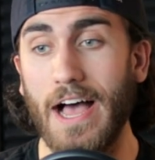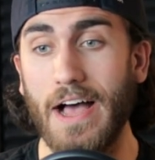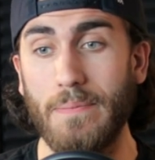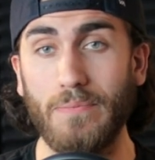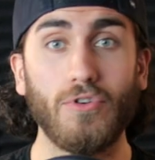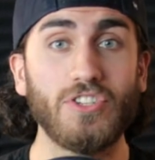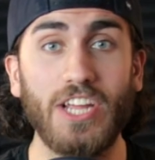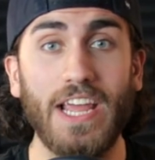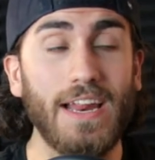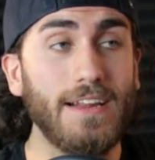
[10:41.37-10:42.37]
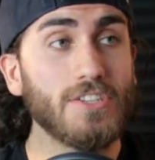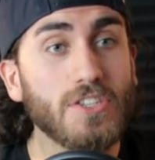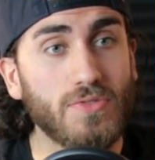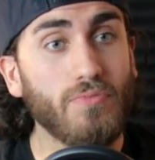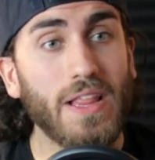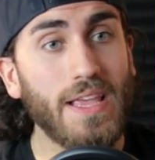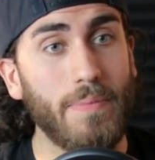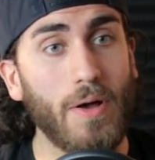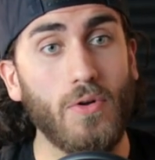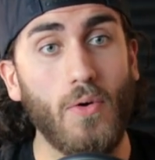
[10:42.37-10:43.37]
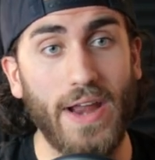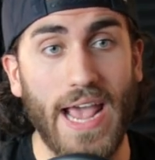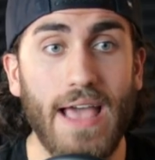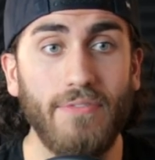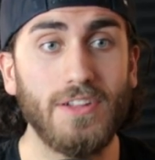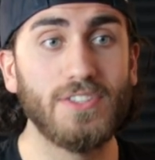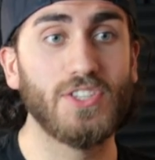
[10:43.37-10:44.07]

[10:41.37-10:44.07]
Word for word: Um, Christianity is just really about going to heaven.